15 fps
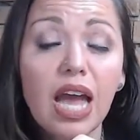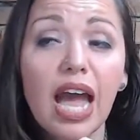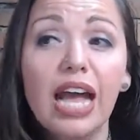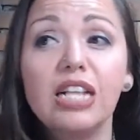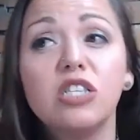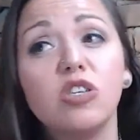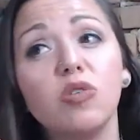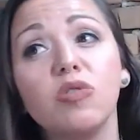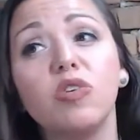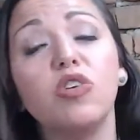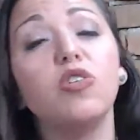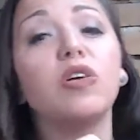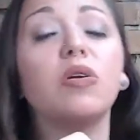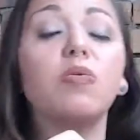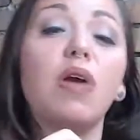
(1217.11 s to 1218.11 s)
And so
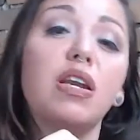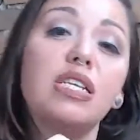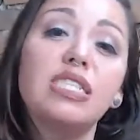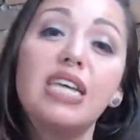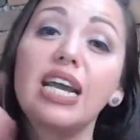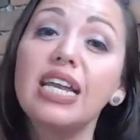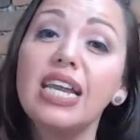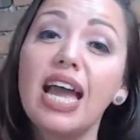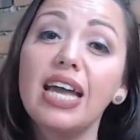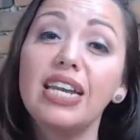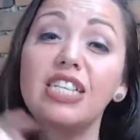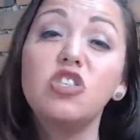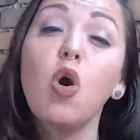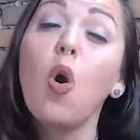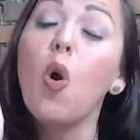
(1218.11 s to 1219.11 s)
you can run a second ad.
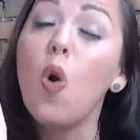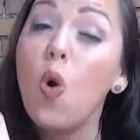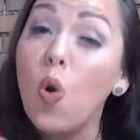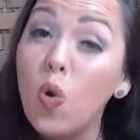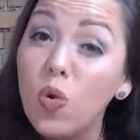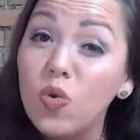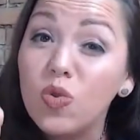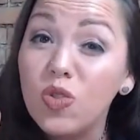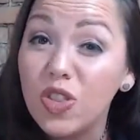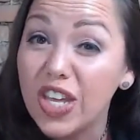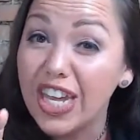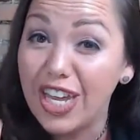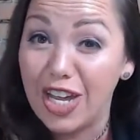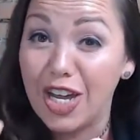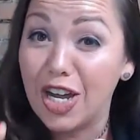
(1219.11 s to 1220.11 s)
It's
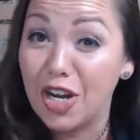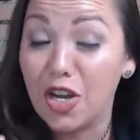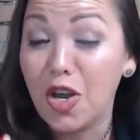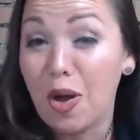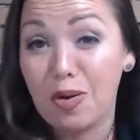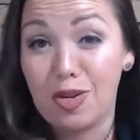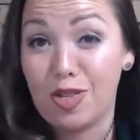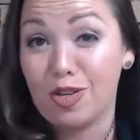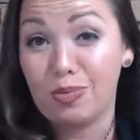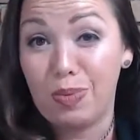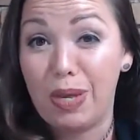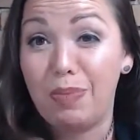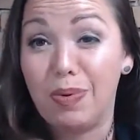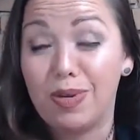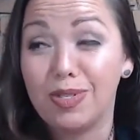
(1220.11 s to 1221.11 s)
only going to go to those
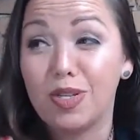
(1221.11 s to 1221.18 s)
people.